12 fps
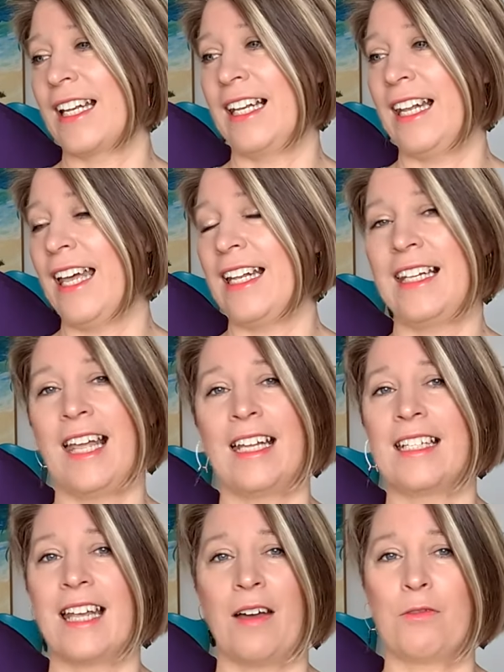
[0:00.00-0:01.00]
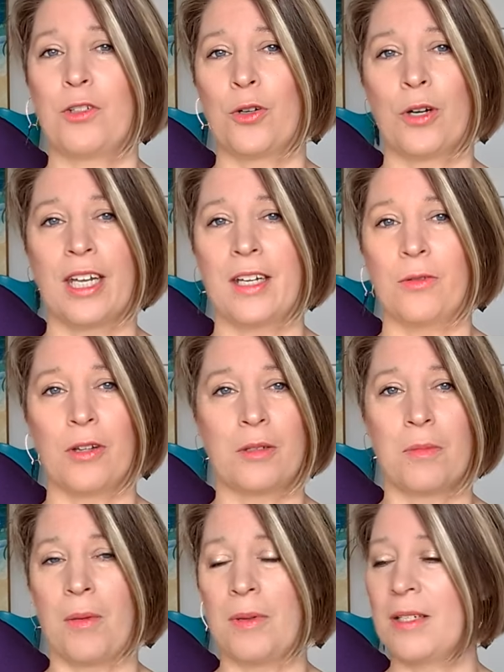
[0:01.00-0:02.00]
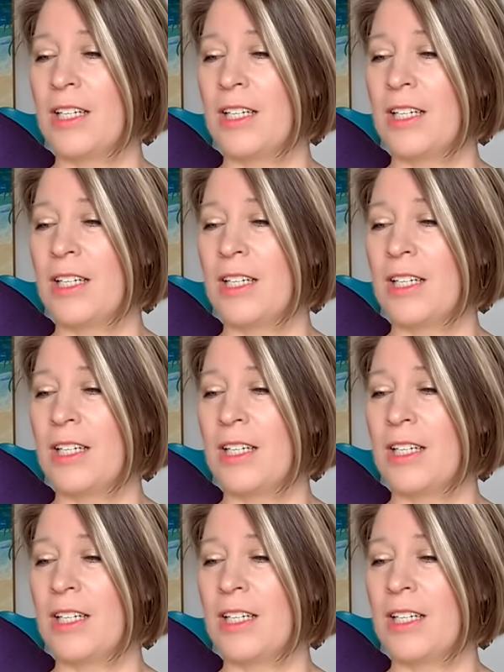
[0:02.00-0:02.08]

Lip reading: Let's have joy in all those moments.